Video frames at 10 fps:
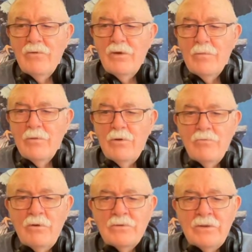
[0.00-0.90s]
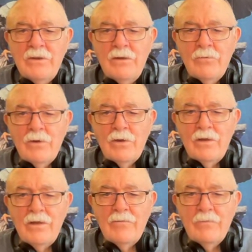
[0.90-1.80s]
a pro-Russian network,
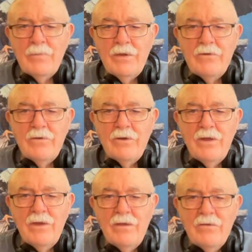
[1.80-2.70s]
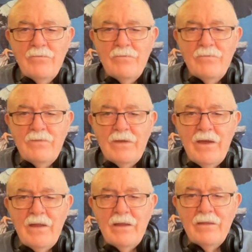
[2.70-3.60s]
claimed Peter
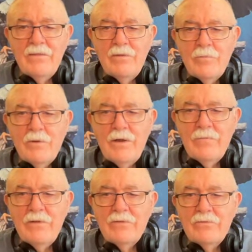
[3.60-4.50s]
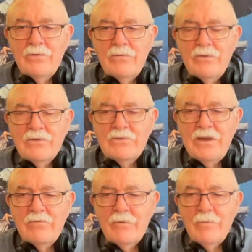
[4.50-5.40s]
Fiala, the prime minister of the
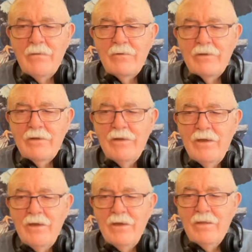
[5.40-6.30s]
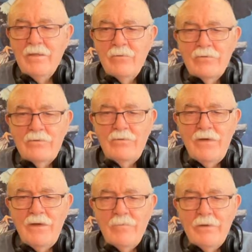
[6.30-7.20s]
Czech Republic, that was
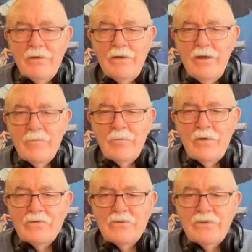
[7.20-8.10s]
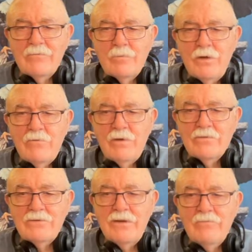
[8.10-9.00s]
developing an operation to spread
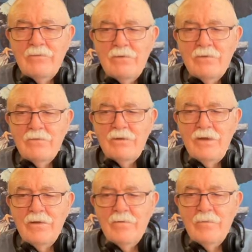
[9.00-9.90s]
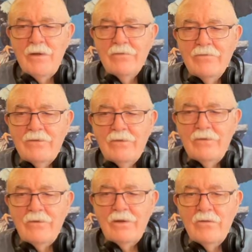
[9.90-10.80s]
Russian influence and undermine
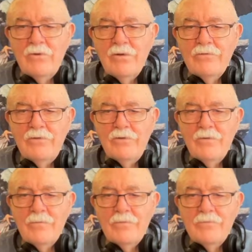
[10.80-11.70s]
security across Europe.